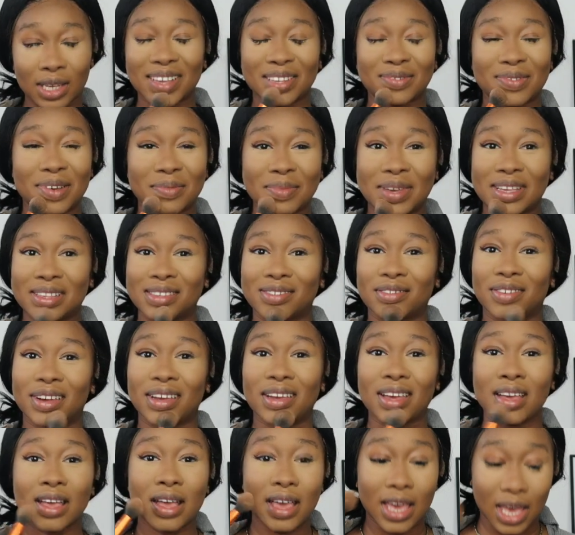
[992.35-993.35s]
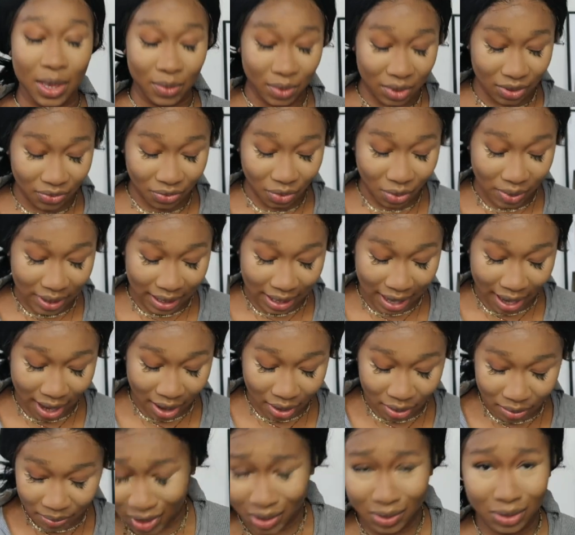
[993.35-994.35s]
That's what I mean, sorry, it was falling
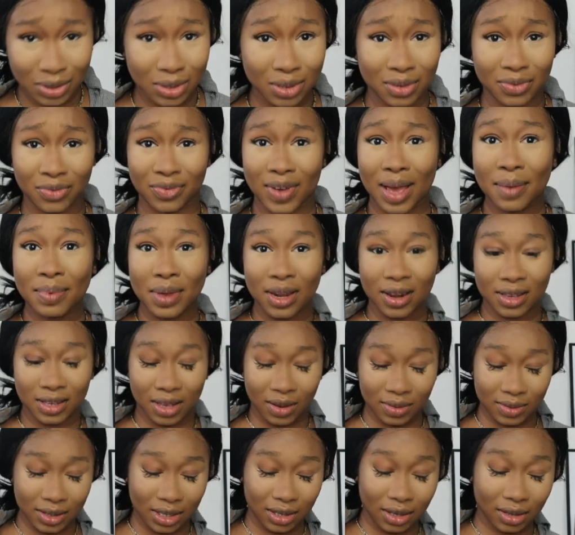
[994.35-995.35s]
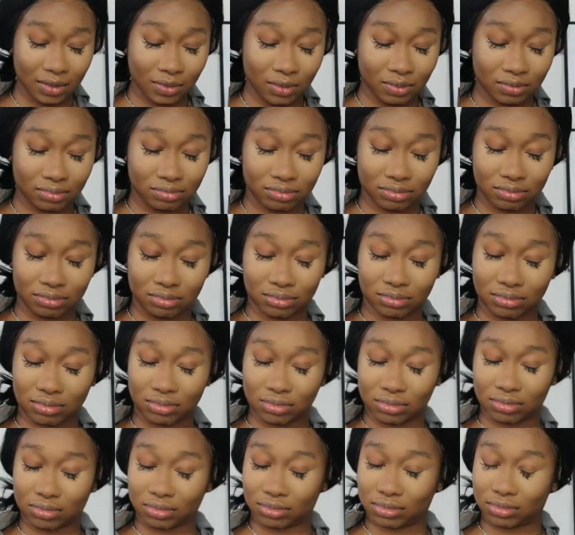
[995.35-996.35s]
out, which was fabulous. I was thinking,
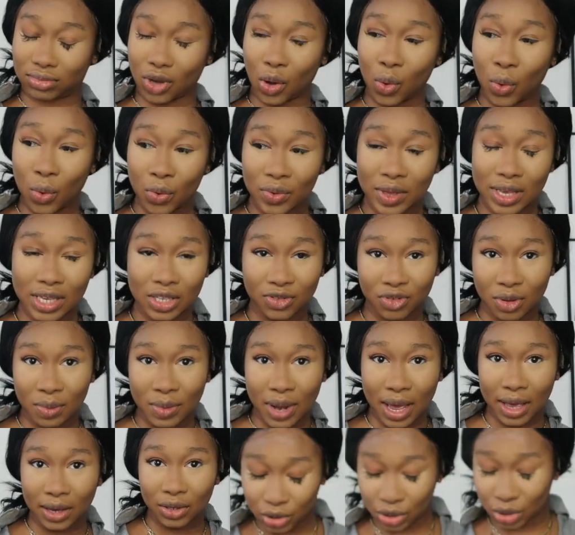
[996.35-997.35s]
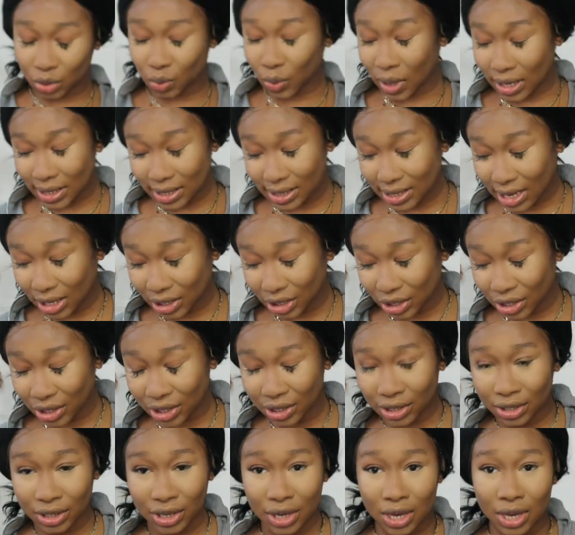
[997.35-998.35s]
all this from like just one
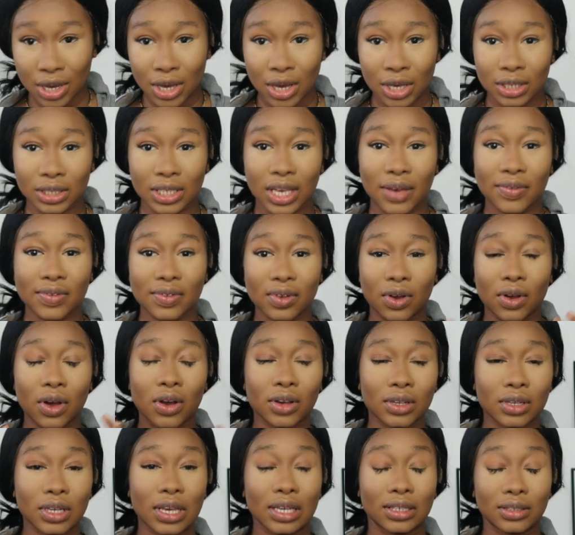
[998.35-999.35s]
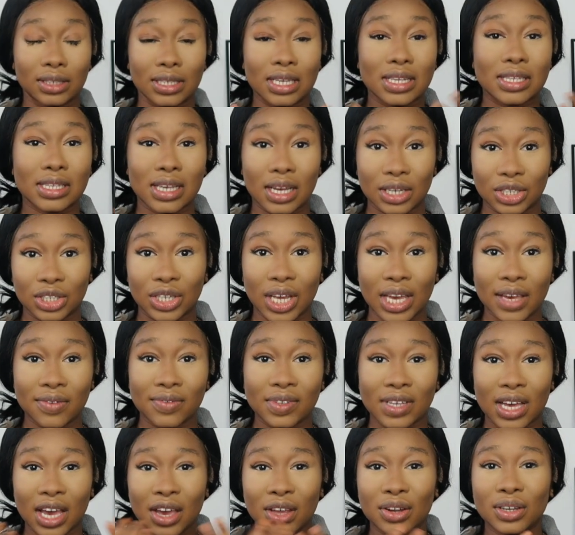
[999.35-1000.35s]
session. So since I
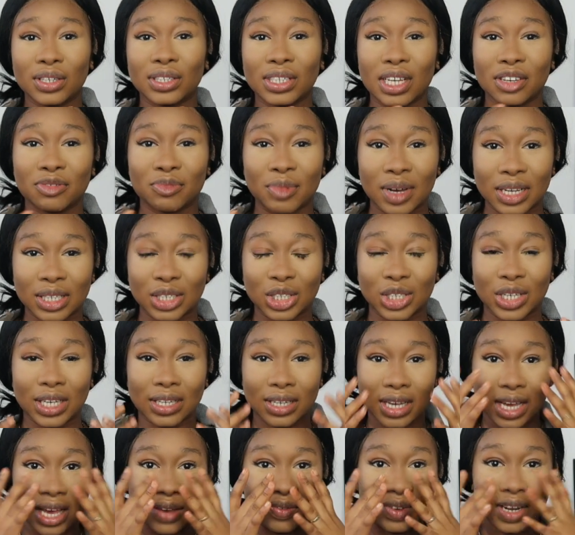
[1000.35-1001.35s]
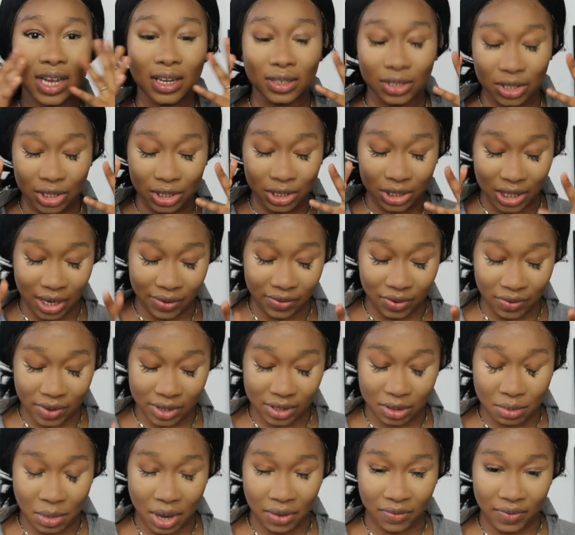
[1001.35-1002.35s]
shaved it, I only shaved my chin, I haven't actually shaved the
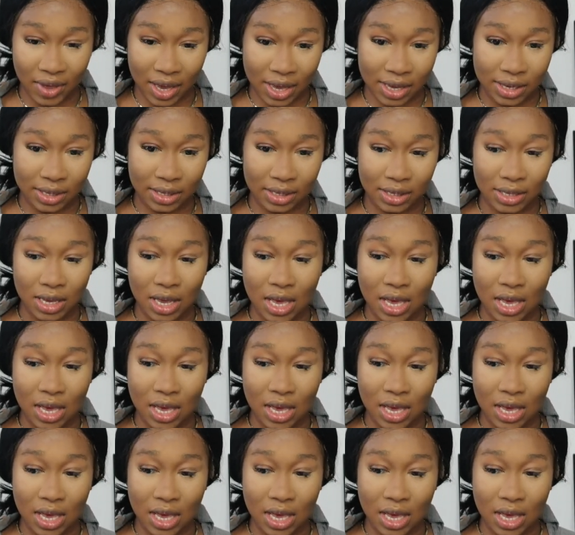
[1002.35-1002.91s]
rest of my face.